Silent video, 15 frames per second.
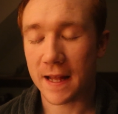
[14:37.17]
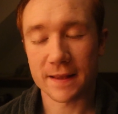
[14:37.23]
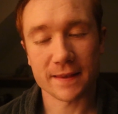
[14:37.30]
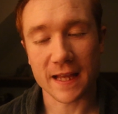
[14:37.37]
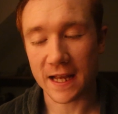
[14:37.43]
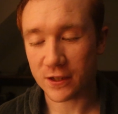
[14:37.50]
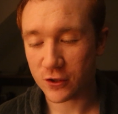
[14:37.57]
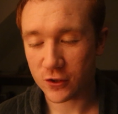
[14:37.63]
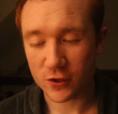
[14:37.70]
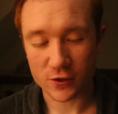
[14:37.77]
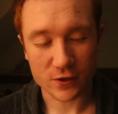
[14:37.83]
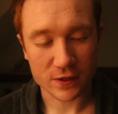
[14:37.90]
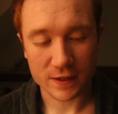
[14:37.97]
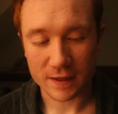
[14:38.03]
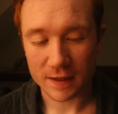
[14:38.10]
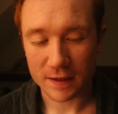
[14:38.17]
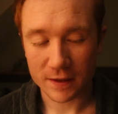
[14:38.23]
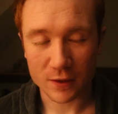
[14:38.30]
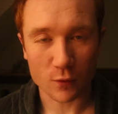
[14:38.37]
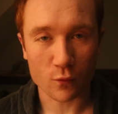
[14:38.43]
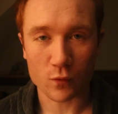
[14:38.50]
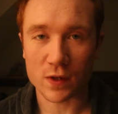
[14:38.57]
That's just
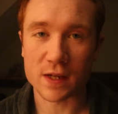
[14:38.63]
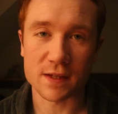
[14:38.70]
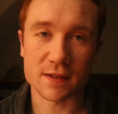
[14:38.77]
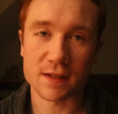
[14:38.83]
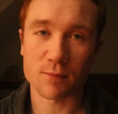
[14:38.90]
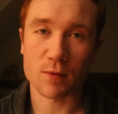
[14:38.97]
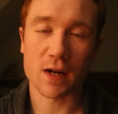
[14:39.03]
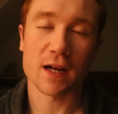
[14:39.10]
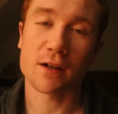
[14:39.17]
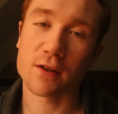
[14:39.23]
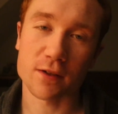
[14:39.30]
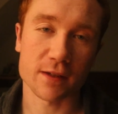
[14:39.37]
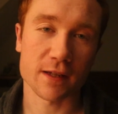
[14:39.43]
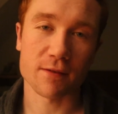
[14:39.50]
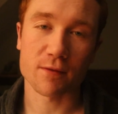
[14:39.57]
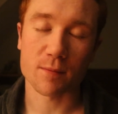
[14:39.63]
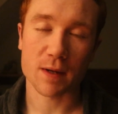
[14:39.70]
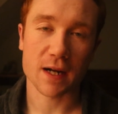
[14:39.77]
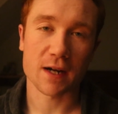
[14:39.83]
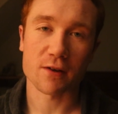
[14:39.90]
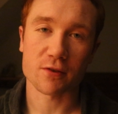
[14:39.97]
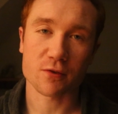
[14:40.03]
the reason why I couldn't give them a
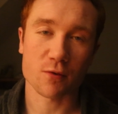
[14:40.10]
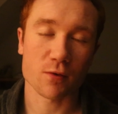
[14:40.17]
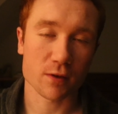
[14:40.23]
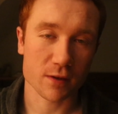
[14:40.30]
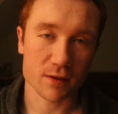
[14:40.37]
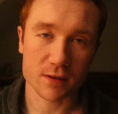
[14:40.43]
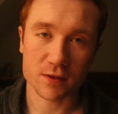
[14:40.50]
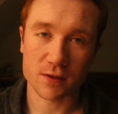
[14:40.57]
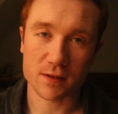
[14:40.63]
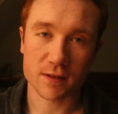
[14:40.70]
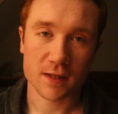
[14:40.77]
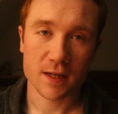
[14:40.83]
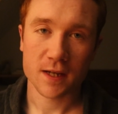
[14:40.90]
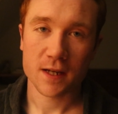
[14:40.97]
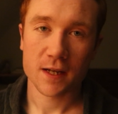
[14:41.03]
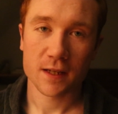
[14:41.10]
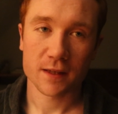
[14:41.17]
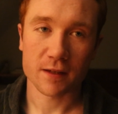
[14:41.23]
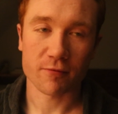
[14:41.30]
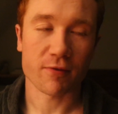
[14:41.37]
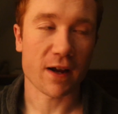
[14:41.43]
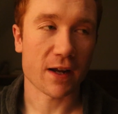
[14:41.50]
higher score, because just
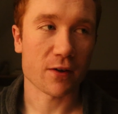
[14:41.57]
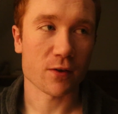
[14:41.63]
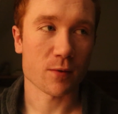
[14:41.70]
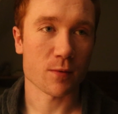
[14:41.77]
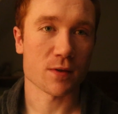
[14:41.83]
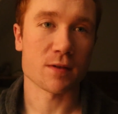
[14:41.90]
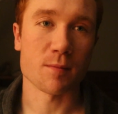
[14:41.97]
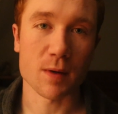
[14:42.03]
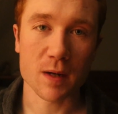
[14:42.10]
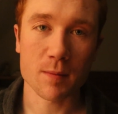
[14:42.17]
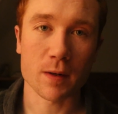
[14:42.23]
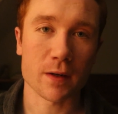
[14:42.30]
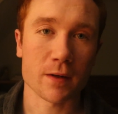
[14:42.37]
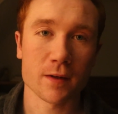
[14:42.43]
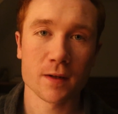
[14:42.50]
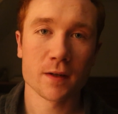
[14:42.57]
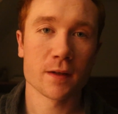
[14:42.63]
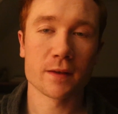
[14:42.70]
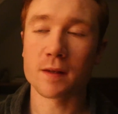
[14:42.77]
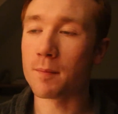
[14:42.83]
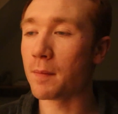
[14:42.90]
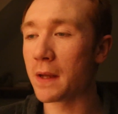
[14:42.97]
the factory was a bummer.
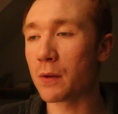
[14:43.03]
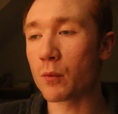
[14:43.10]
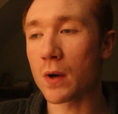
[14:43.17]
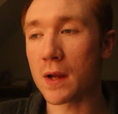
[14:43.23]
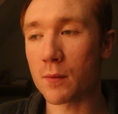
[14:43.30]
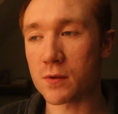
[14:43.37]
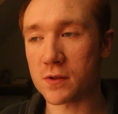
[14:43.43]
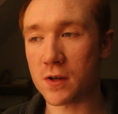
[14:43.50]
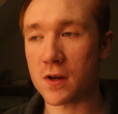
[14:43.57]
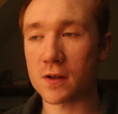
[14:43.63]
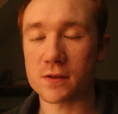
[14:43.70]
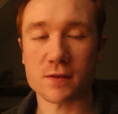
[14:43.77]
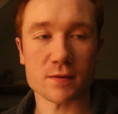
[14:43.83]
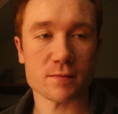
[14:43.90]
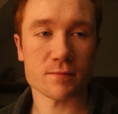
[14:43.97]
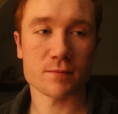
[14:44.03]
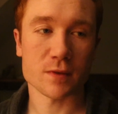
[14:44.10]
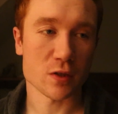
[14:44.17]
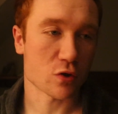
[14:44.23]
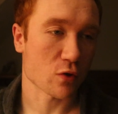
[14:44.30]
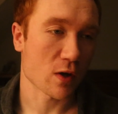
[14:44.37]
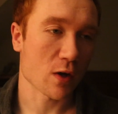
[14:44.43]
The midway was awesome.
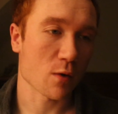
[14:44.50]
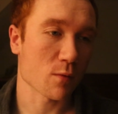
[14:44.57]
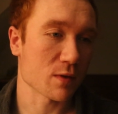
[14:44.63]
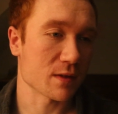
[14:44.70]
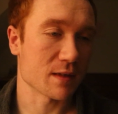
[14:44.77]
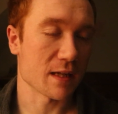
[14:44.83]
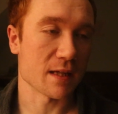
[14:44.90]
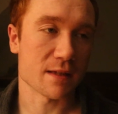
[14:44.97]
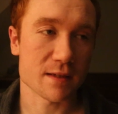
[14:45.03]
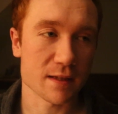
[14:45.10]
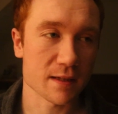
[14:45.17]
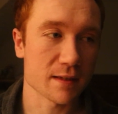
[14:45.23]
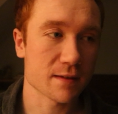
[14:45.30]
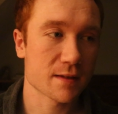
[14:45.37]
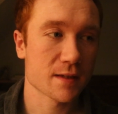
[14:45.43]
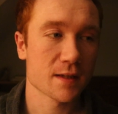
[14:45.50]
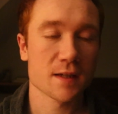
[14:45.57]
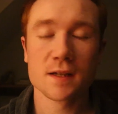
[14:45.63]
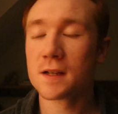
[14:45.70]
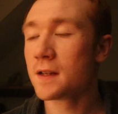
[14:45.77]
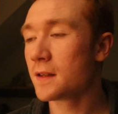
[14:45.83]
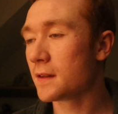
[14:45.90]
The trail was decent.
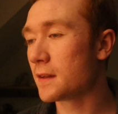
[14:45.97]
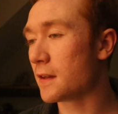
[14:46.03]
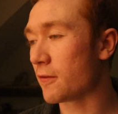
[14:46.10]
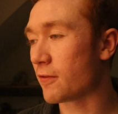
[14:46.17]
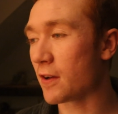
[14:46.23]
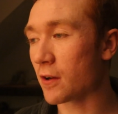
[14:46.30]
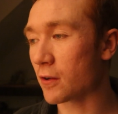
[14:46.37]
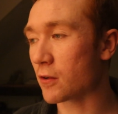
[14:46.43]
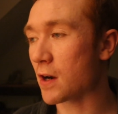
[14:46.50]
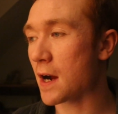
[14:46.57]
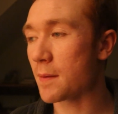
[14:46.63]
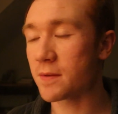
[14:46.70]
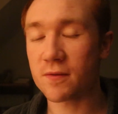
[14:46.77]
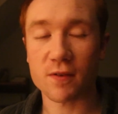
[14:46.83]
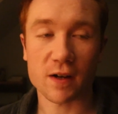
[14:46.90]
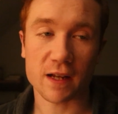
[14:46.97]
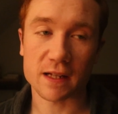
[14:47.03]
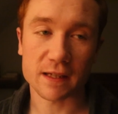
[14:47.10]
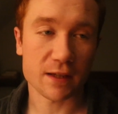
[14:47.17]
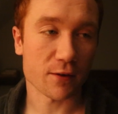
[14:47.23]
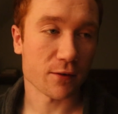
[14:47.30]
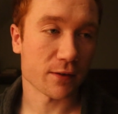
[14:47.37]
The Fear Crops fucking
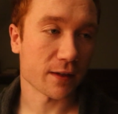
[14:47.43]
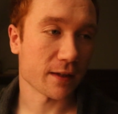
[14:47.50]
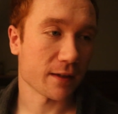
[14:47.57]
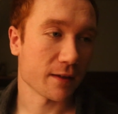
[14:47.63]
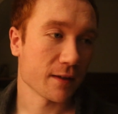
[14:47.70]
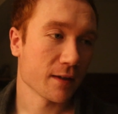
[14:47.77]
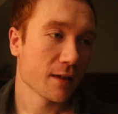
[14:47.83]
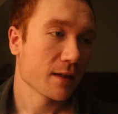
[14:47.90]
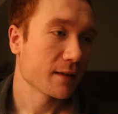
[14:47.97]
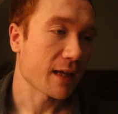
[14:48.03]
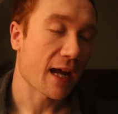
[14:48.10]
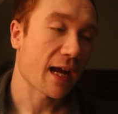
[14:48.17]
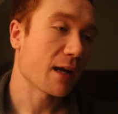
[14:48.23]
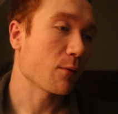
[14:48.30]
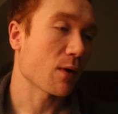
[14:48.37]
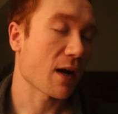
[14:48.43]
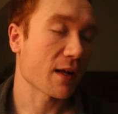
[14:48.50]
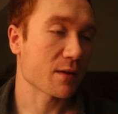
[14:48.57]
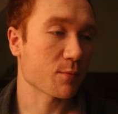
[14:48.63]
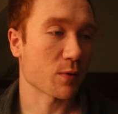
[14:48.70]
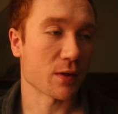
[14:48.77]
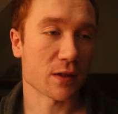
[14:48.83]
killed it. The
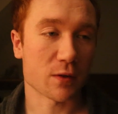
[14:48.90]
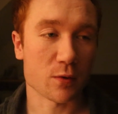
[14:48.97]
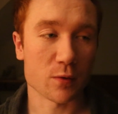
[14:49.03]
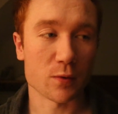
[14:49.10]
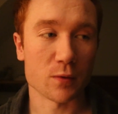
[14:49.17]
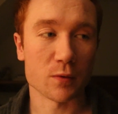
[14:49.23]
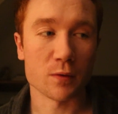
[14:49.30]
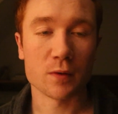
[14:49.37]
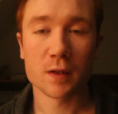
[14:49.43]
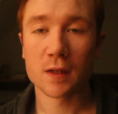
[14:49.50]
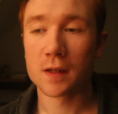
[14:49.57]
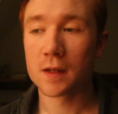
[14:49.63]
hayride's pretty cool.